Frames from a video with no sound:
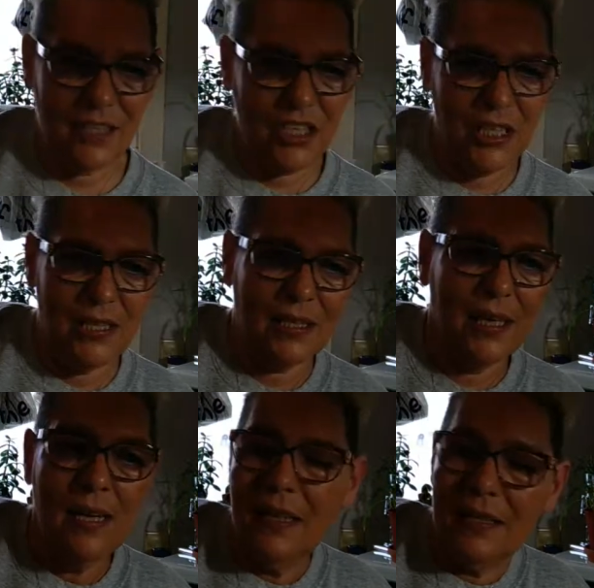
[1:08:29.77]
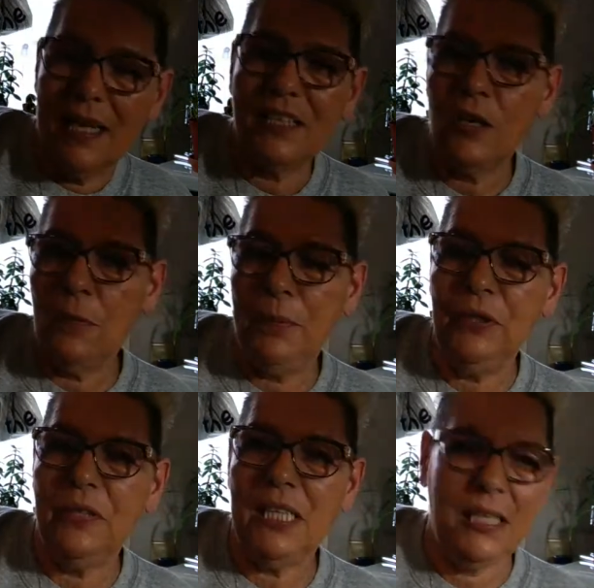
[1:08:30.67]
cheese because that's all
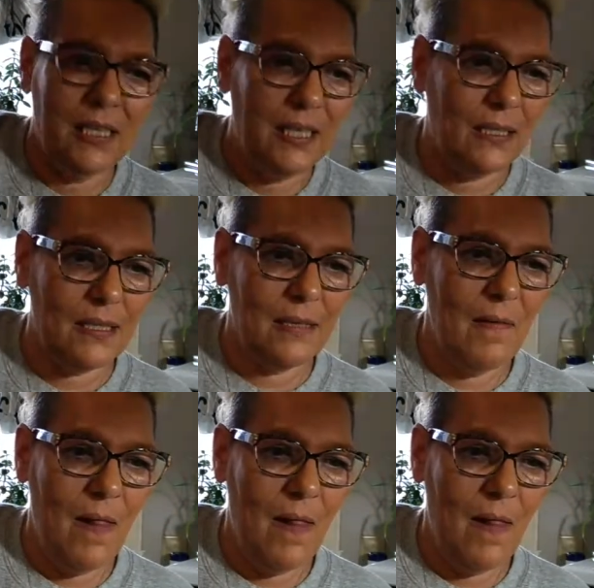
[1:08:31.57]
poutine is.